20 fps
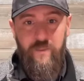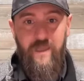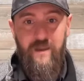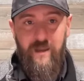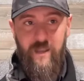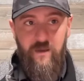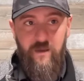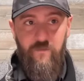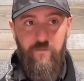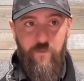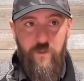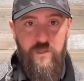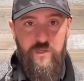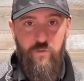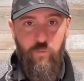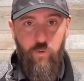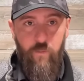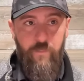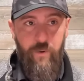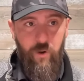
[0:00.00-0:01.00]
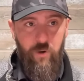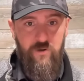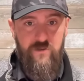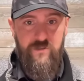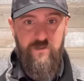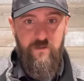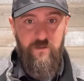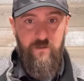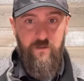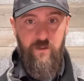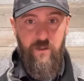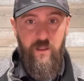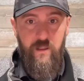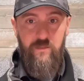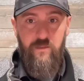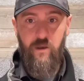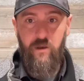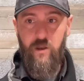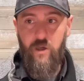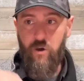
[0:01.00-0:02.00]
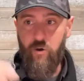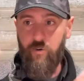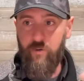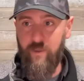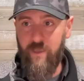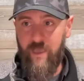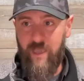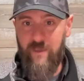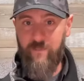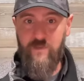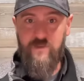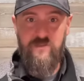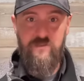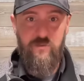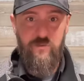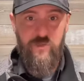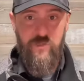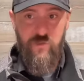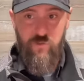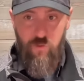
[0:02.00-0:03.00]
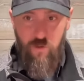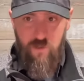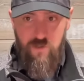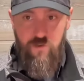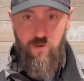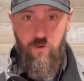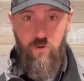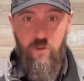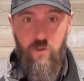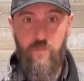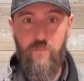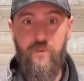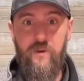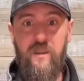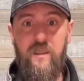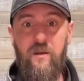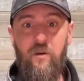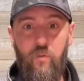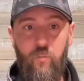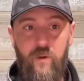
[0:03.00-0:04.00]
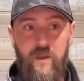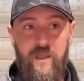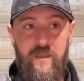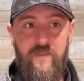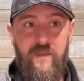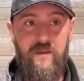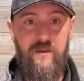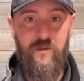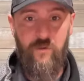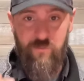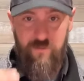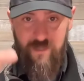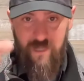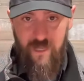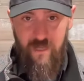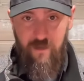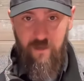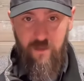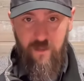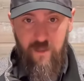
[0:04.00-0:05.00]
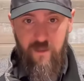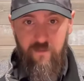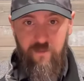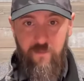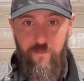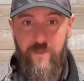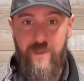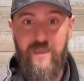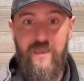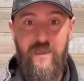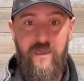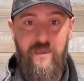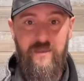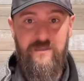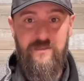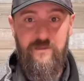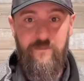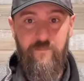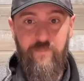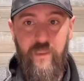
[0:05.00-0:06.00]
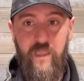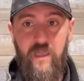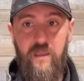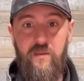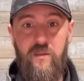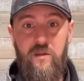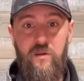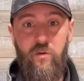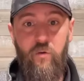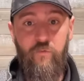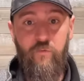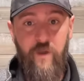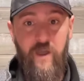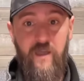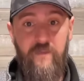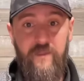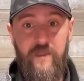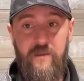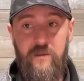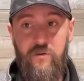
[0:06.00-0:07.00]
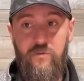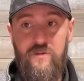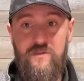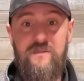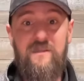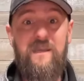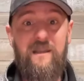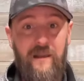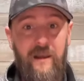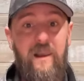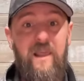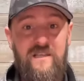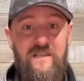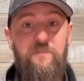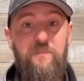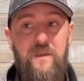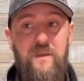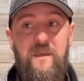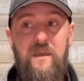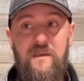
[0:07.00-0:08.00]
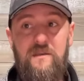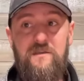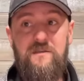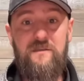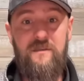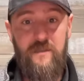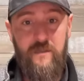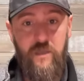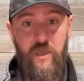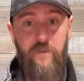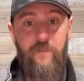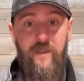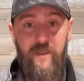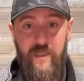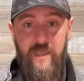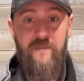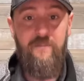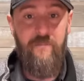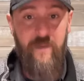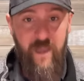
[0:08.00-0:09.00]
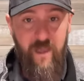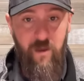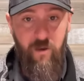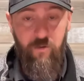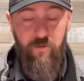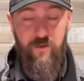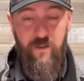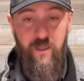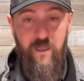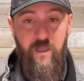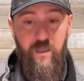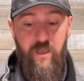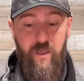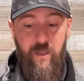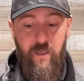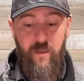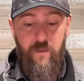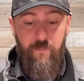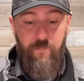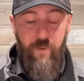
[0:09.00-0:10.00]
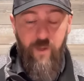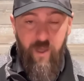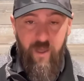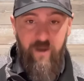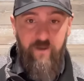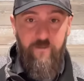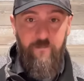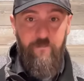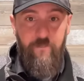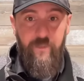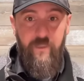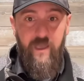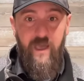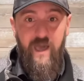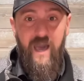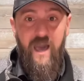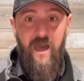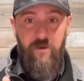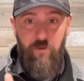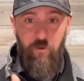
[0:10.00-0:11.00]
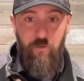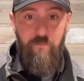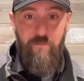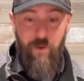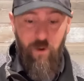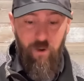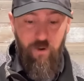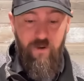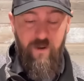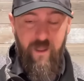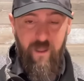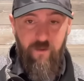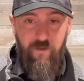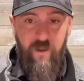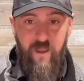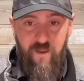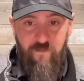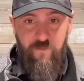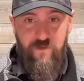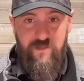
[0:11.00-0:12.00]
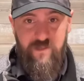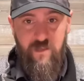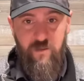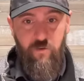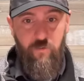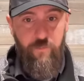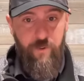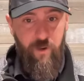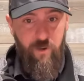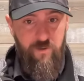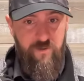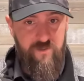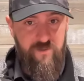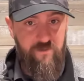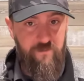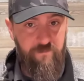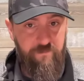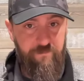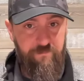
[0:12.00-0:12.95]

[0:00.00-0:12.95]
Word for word: that individual person. The long game is to structure your company in a way that don't take the BS, and then you'll find that you just get less BS coming inbound. But I don't burn down every single person.